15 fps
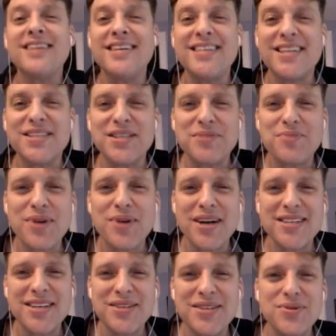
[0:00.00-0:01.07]
ideas in
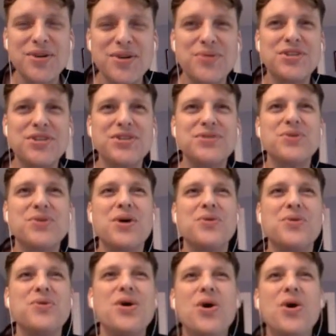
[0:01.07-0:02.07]
process work, which is uh,